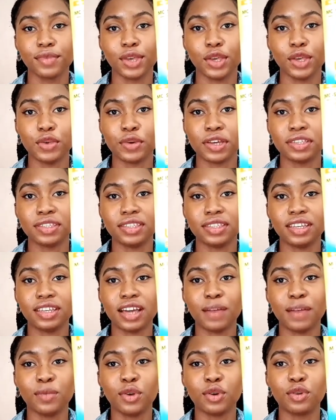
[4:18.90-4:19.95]
You can see
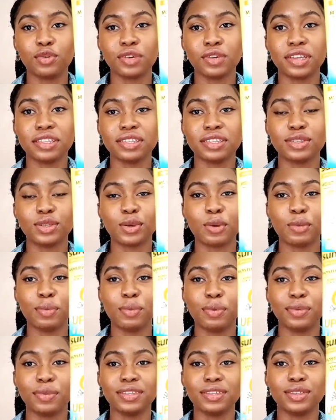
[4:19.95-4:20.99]
I'm not cooking this up.
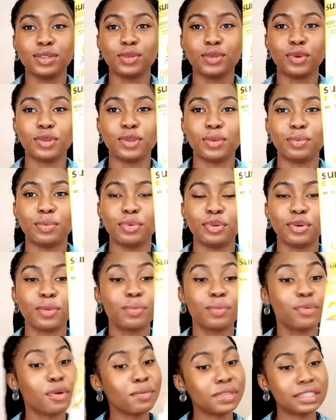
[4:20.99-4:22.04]
This is what the product
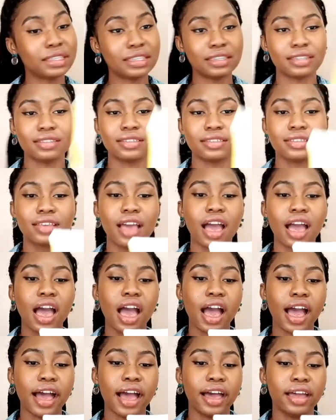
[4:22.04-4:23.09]
promises.
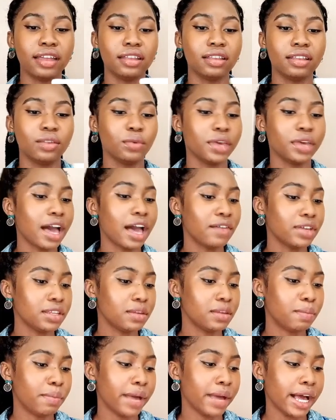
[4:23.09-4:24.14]
And we have at
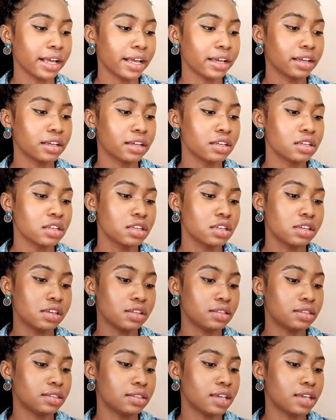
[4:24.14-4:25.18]
the back,
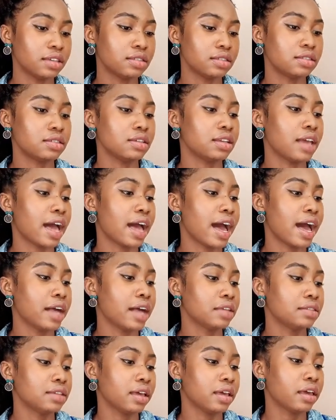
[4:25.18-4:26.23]
it says it
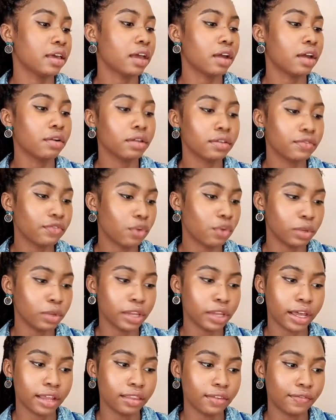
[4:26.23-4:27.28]
has a caring
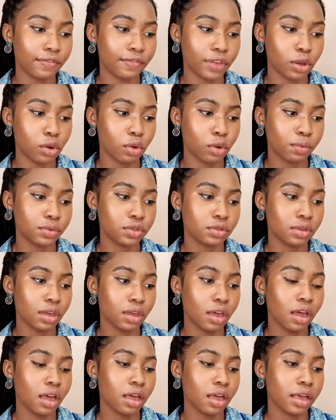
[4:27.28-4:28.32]
formula developed
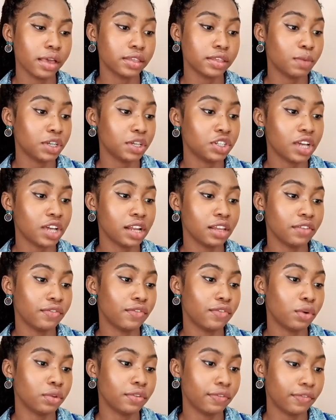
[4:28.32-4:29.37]
especially
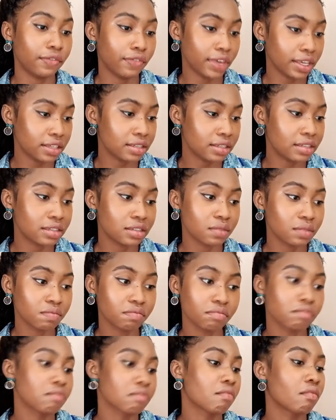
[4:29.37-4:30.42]
for the face.
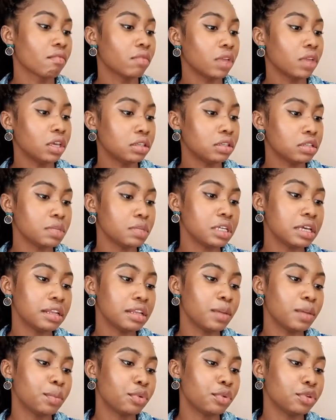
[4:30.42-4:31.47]
It
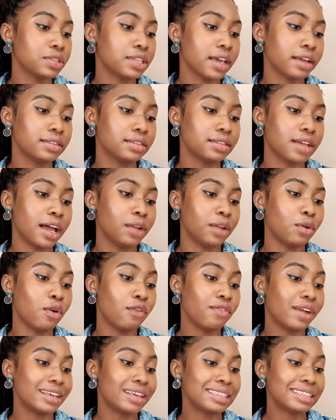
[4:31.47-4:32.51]
immediately protects and
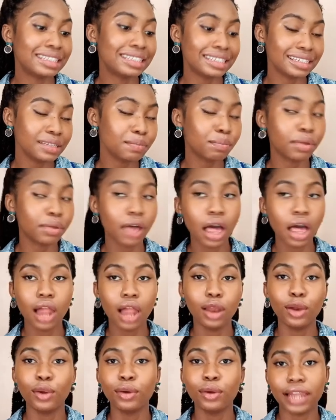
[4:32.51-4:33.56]
offers deep,
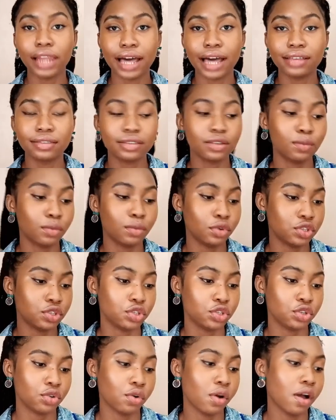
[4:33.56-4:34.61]
long-lasting
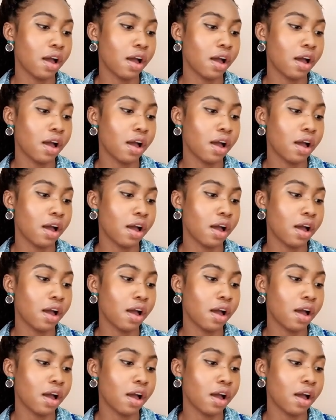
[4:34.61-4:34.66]
moisture.